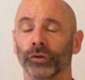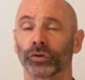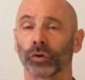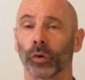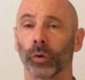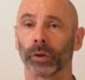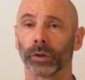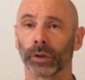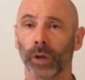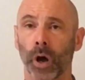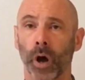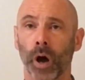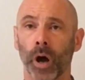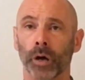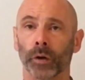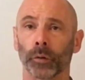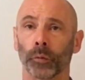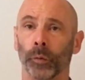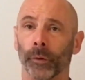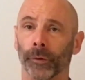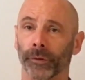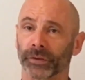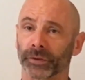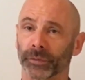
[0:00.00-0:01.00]
So,
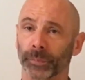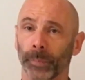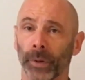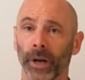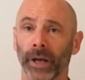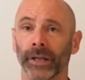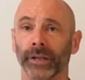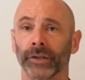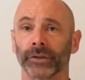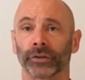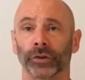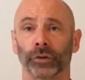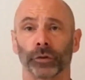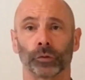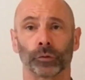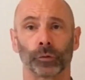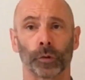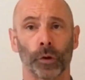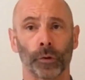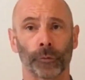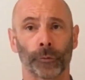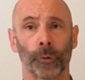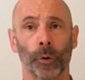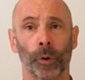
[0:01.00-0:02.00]
along with spikes in
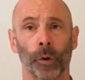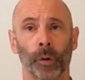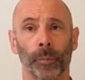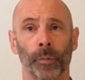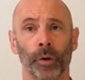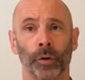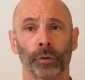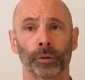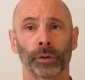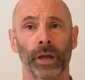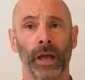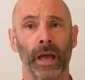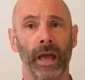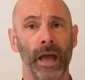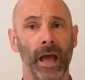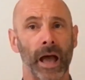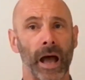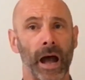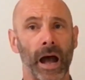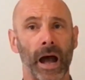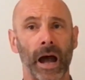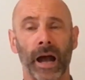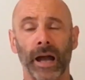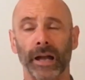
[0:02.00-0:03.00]
growth hormone,
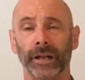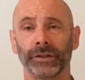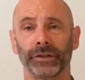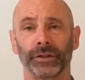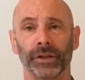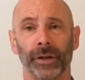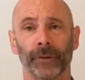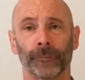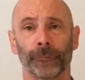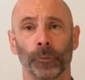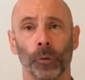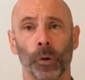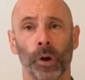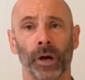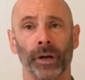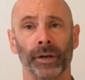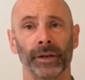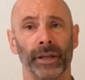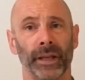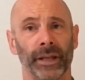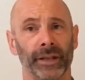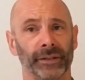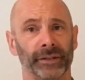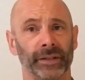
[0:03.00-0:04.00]
IGF
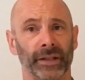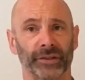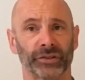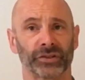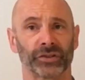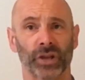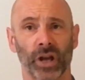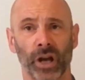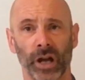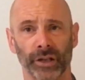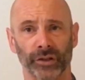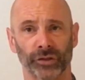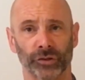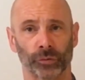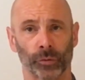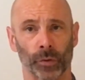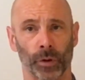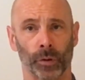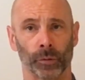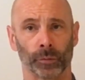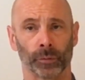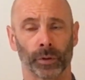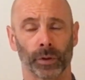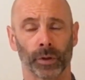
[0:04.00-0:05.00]
1, and
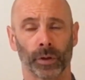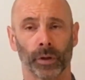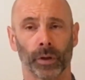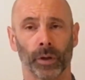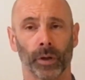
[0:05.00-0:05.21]
testosterone,